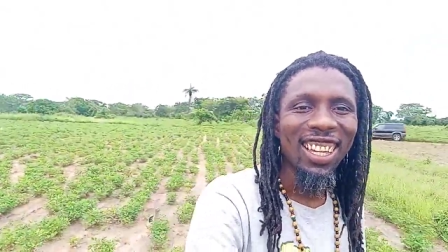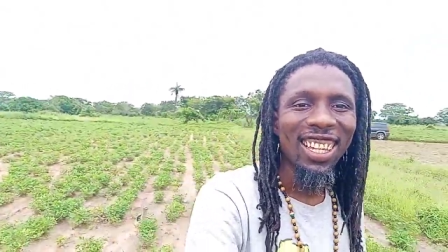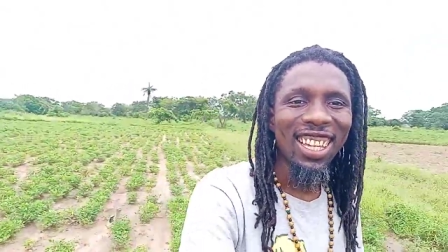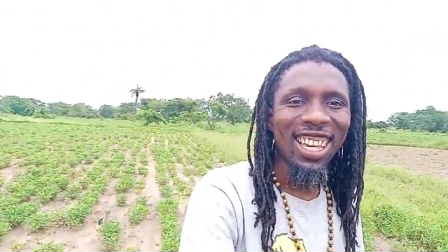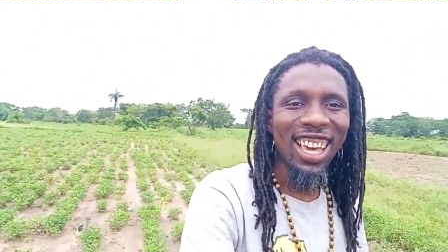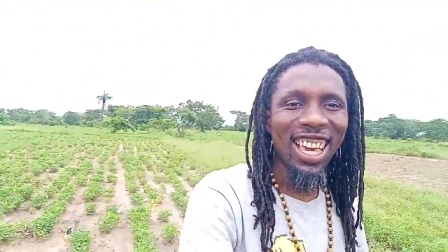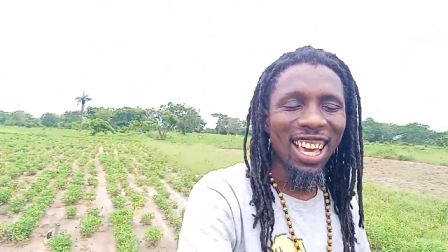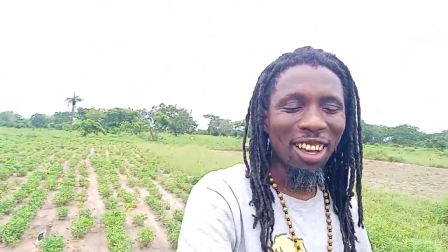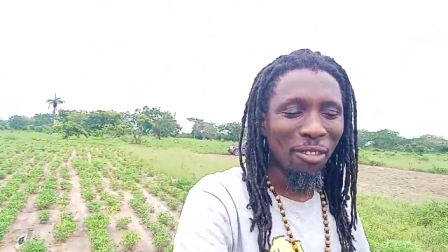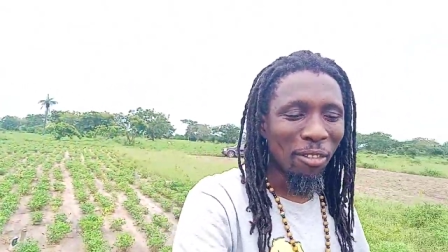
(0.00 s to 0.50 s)

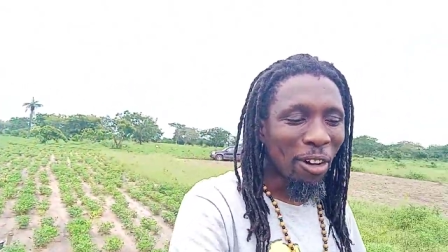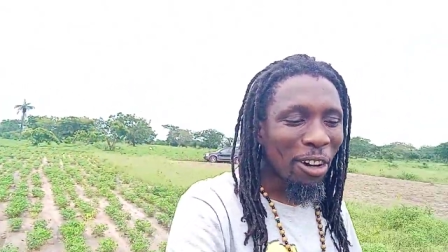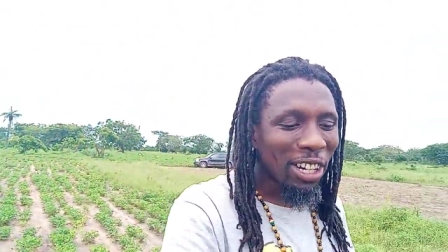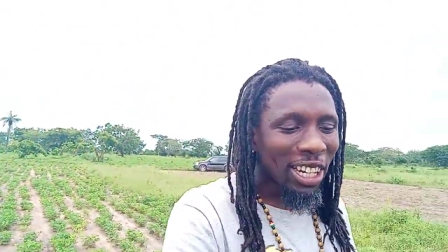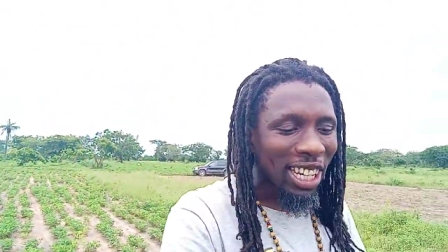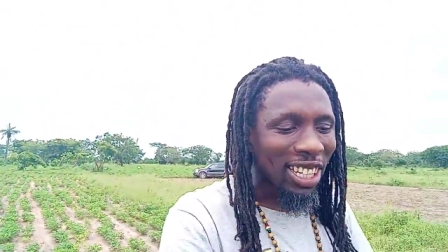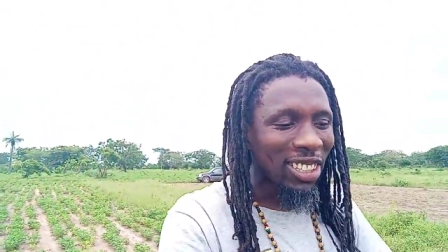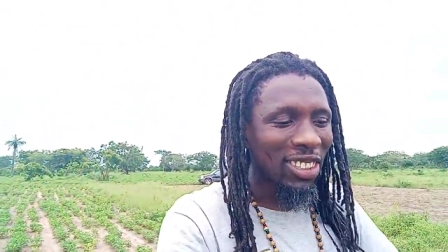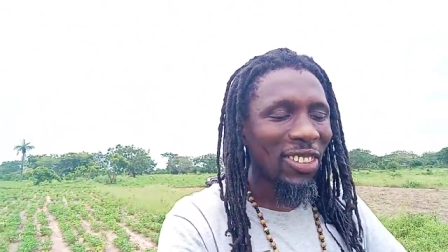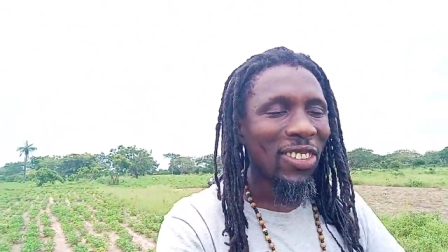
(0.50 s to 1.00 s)
yeah, I'm
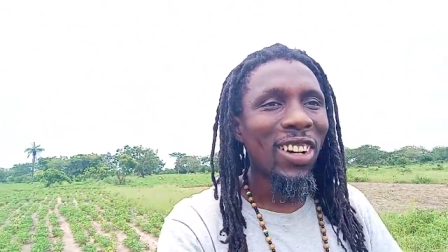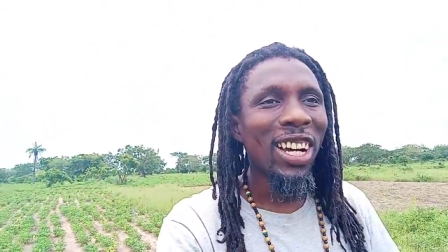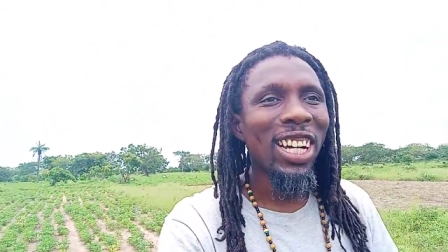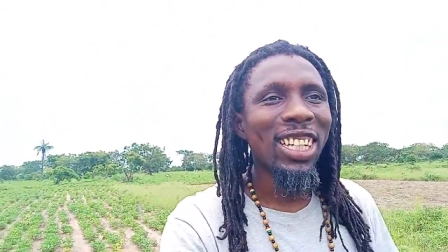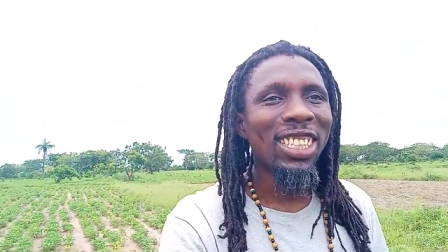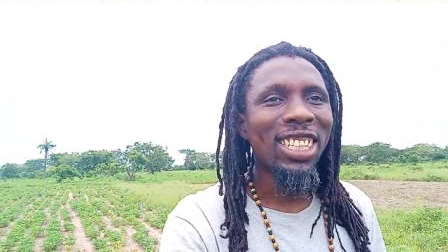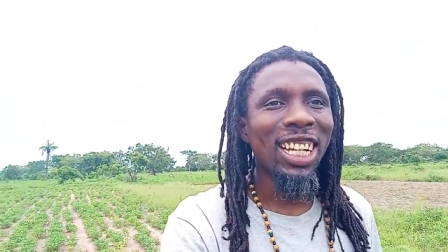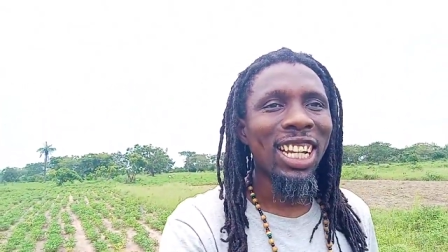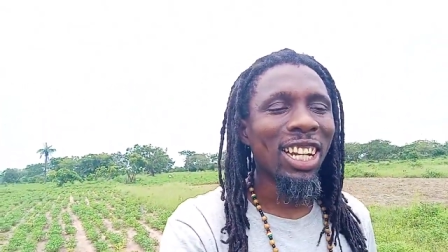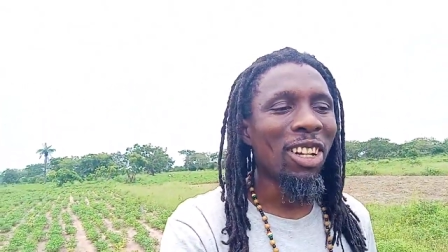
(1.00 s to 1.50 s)
working
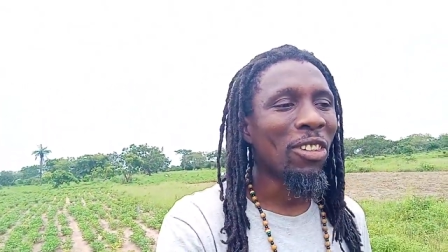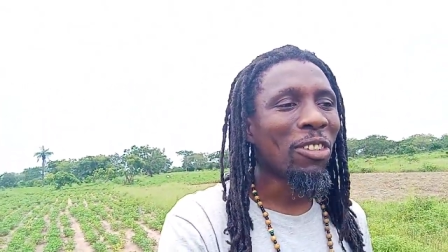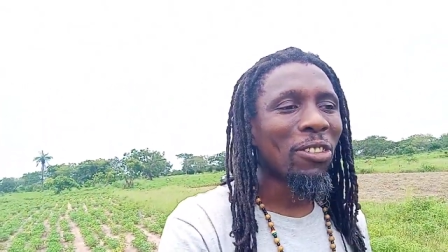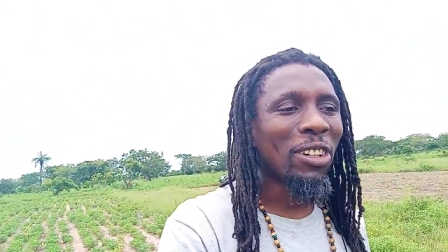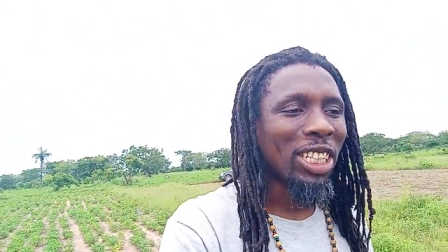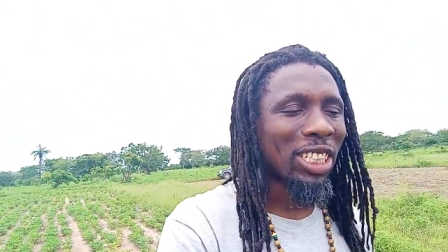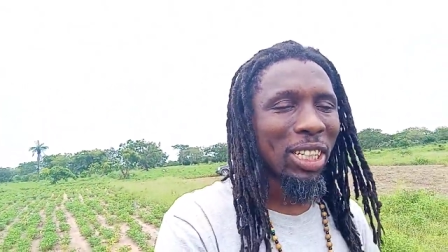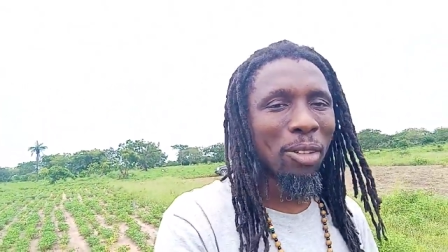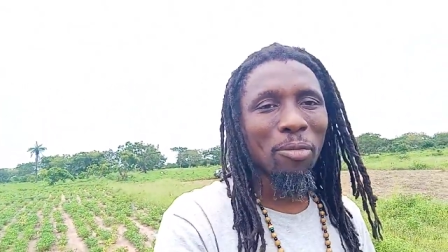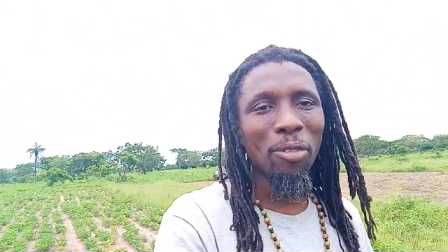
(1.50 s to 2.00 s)
towards that. I don't
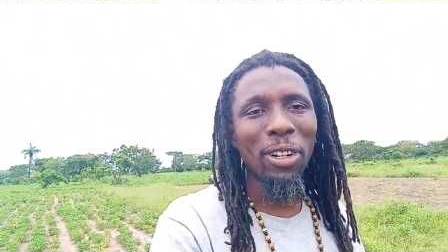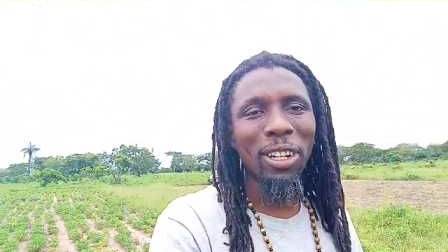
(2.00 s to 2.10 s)
wish. I'm